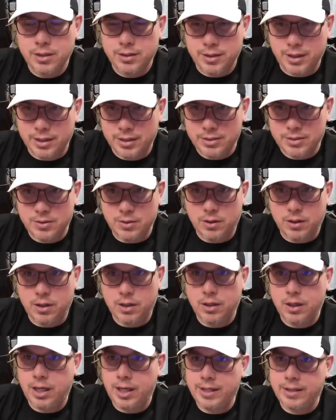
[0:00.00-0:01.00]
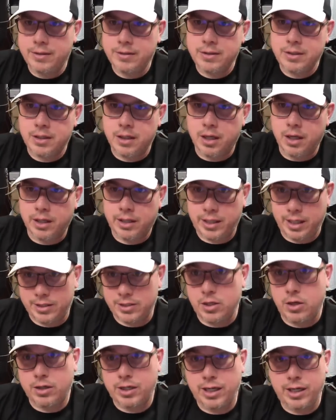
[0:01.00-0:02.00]
Thanks to I
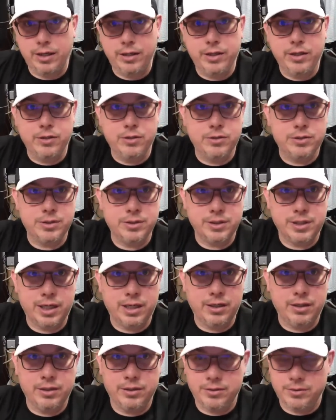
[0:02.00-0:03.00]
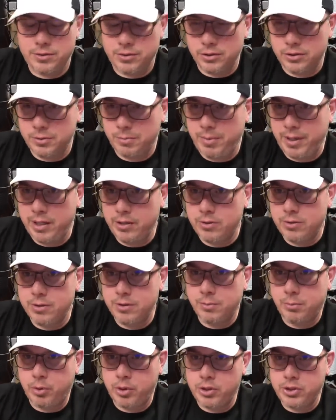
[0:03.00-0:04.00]
saw Karen Henderson. Karen Henderson's a
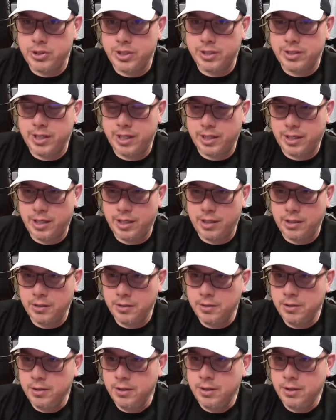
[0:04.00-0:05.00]
patron. Appreciate that, Karen.